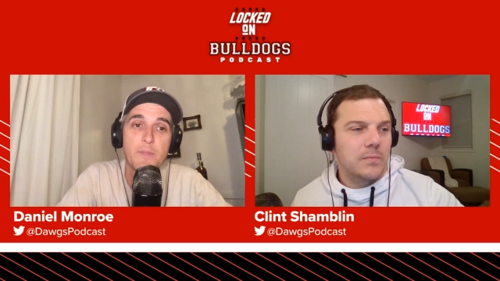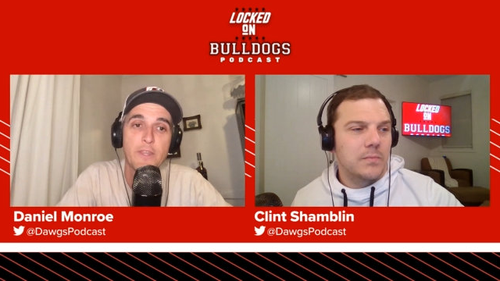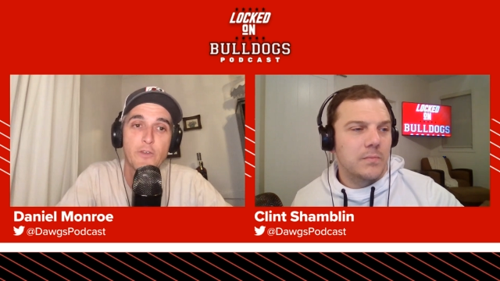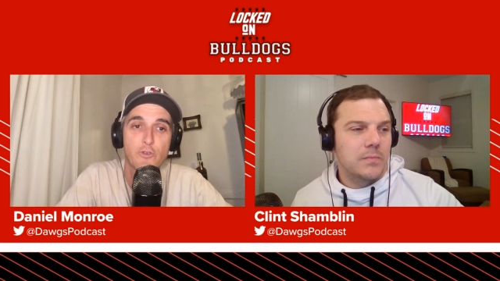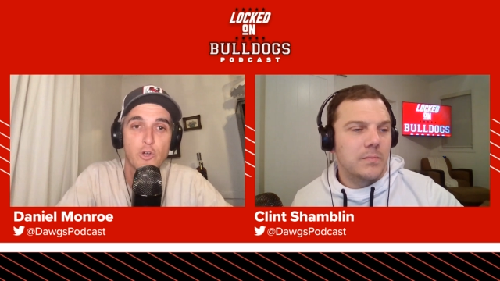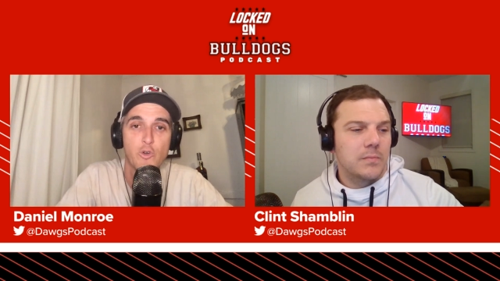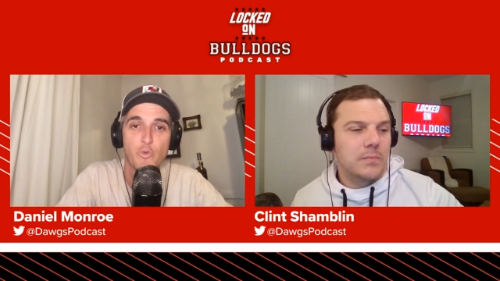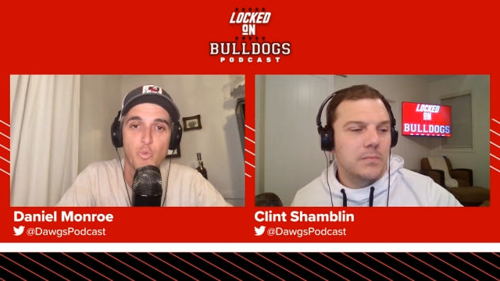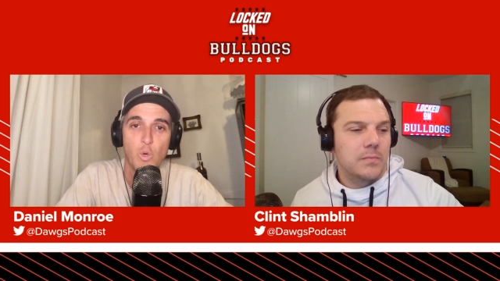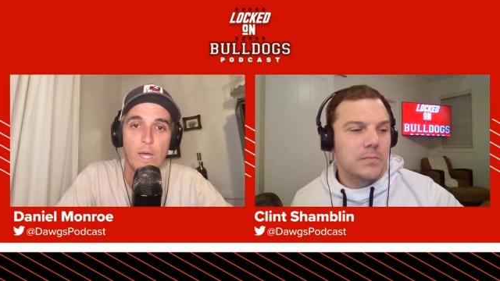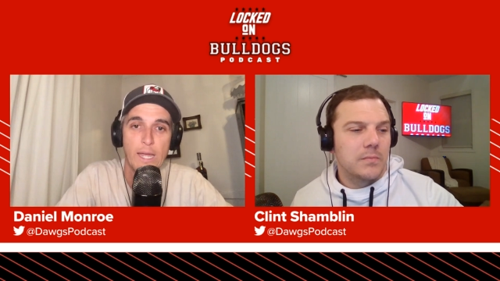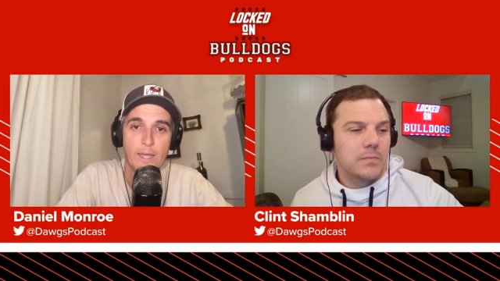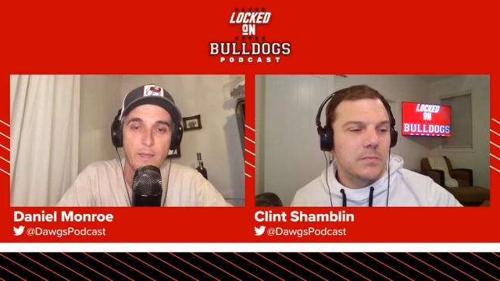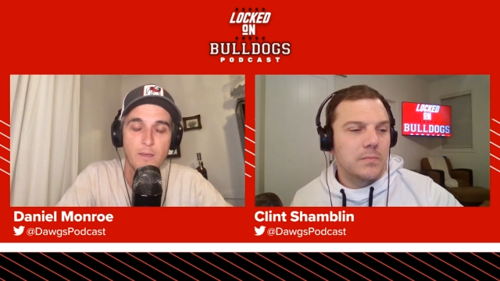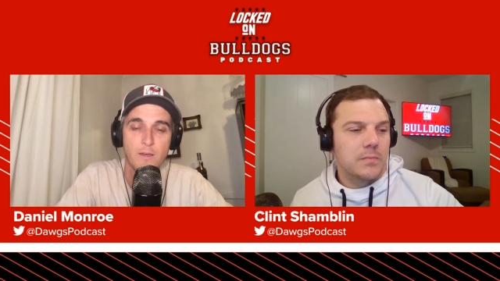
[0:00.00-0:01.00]
Speaker 1: in their own
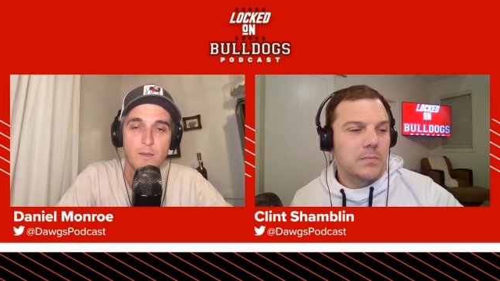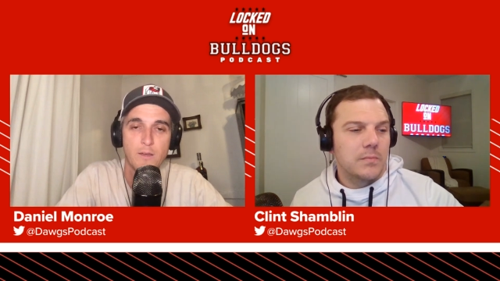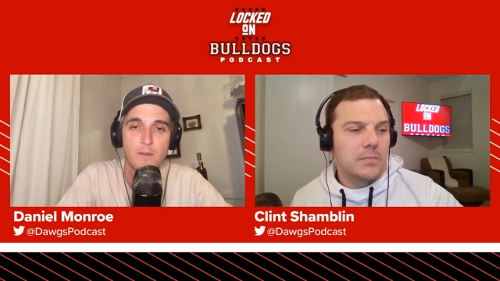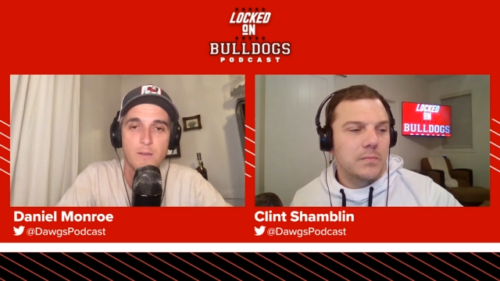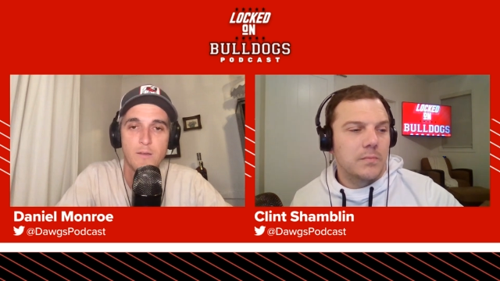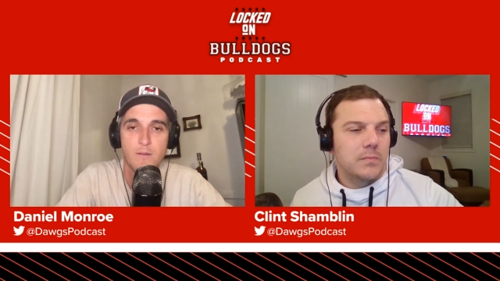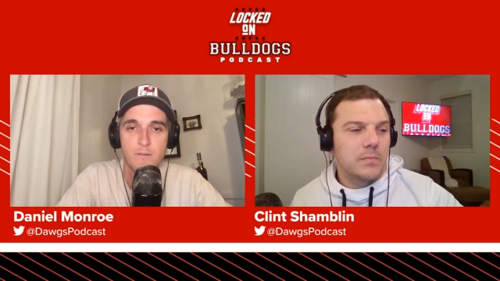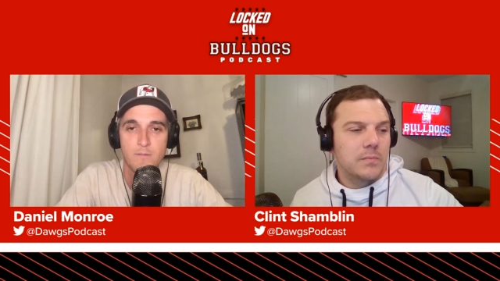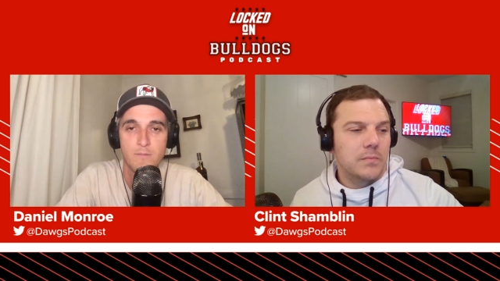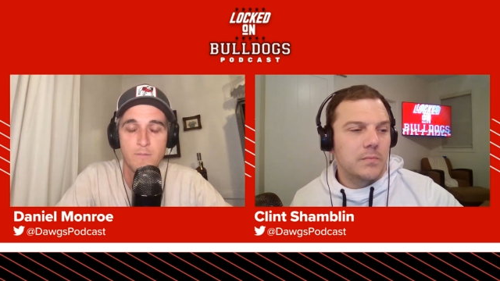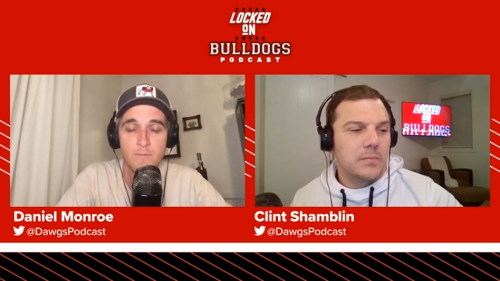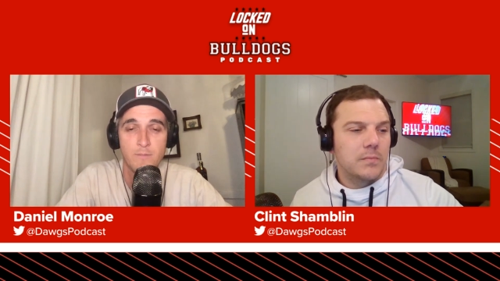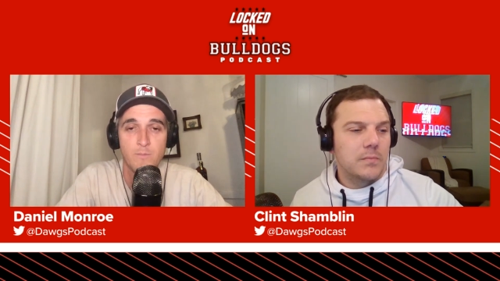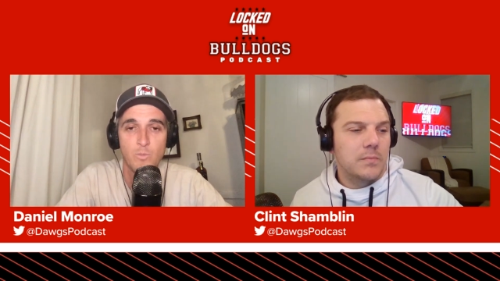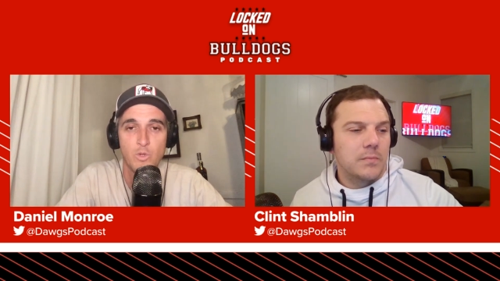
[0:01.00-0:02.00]
way,
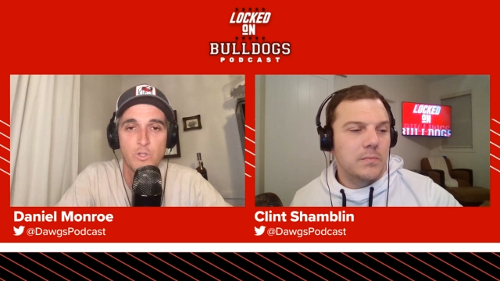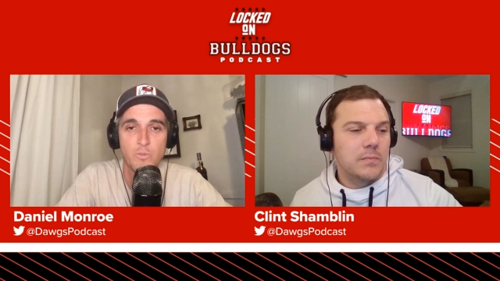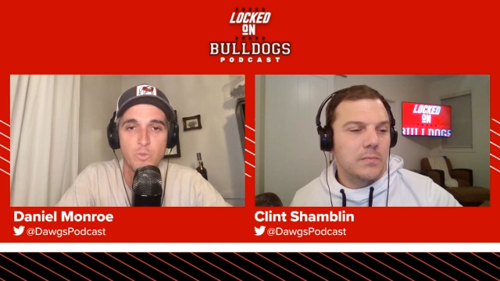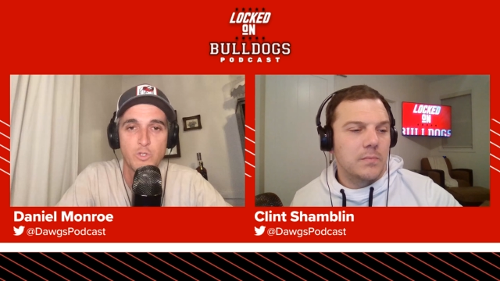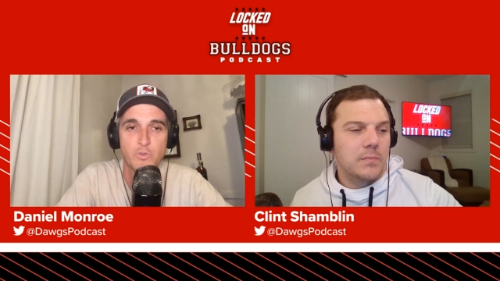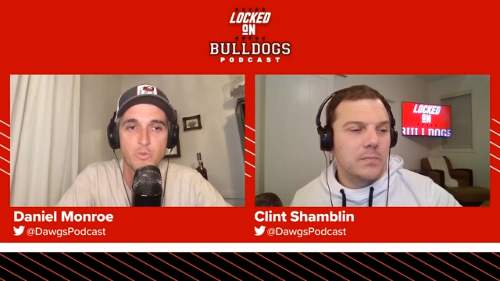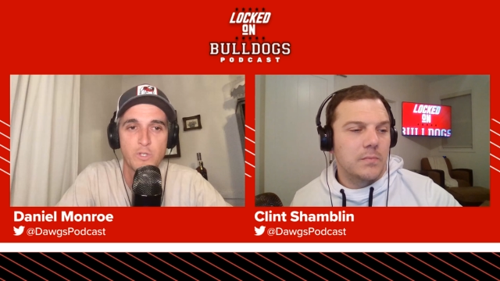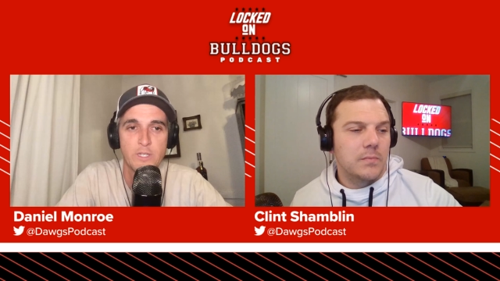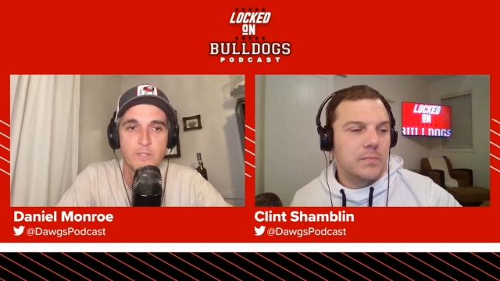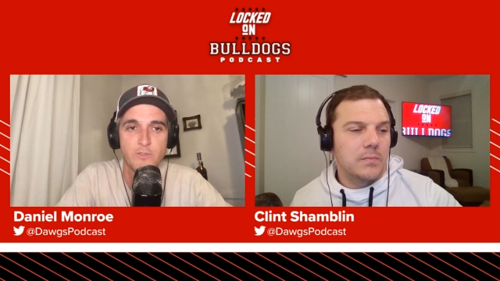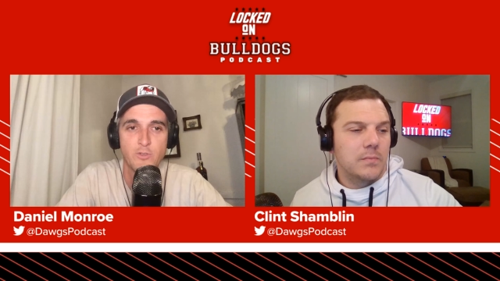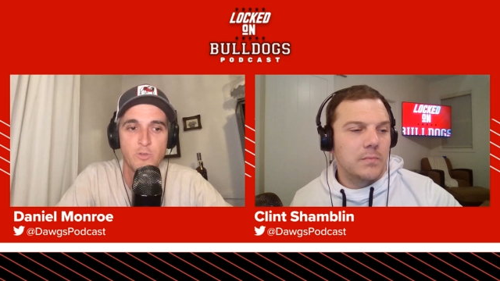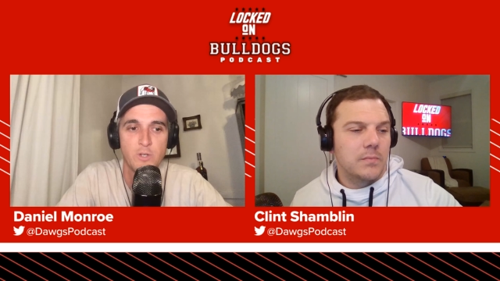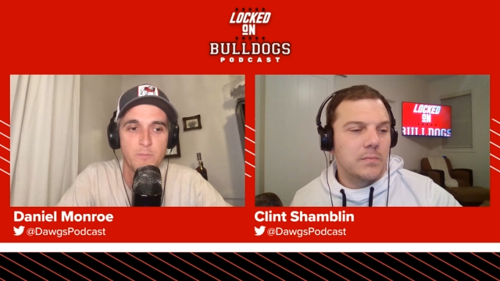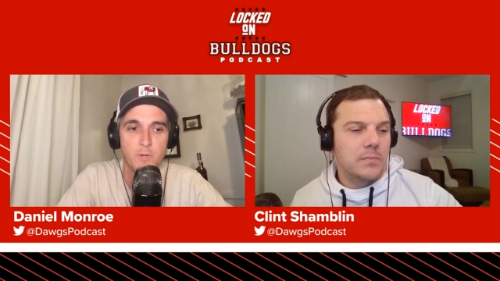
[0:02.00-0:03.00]
we'll, which we'll get
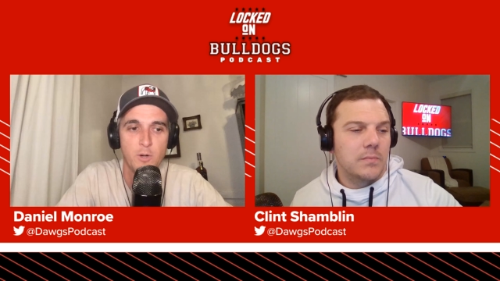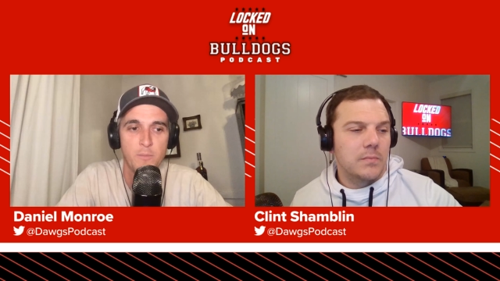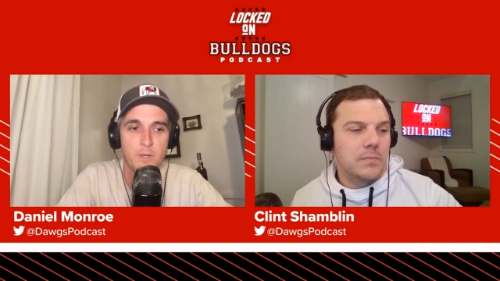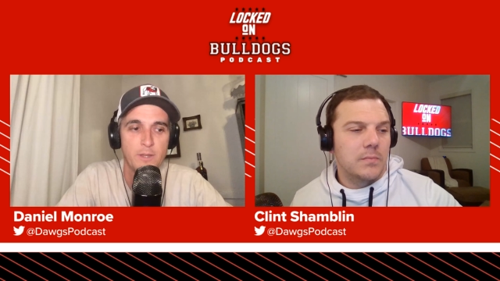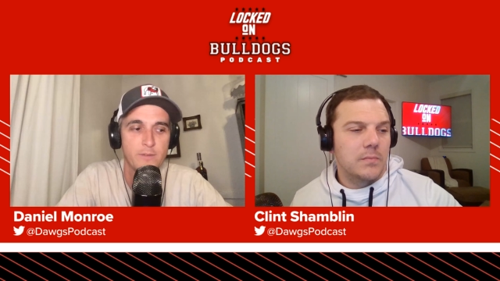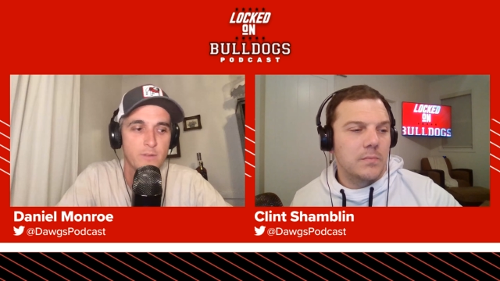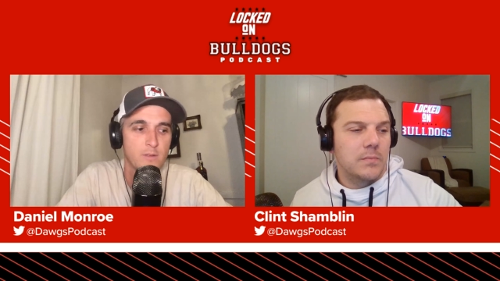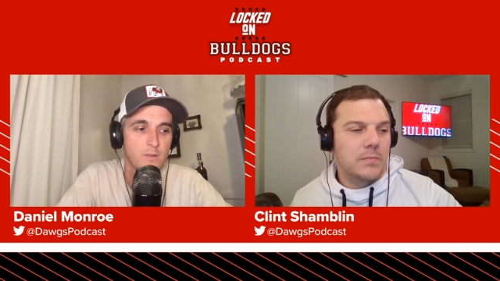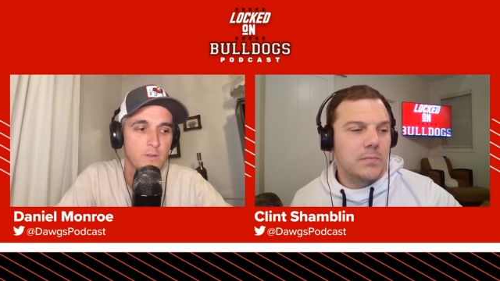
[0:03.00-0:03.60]
to in a moment.